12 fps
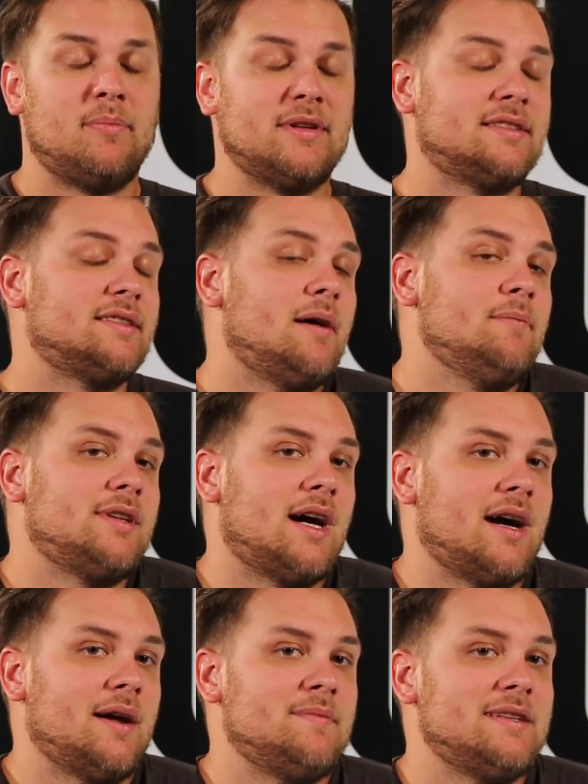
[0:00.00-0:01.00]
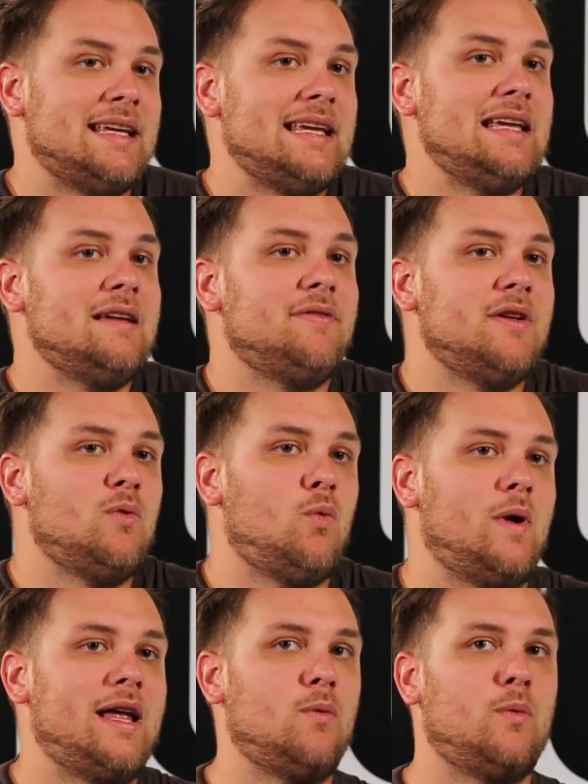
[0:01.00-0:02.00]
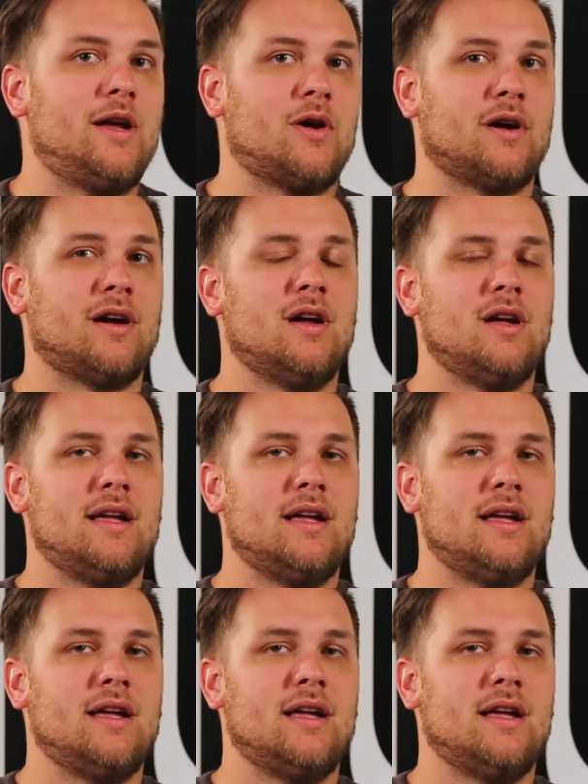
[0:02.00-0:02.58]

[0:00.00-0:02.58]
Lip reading: But sometimes, even when we are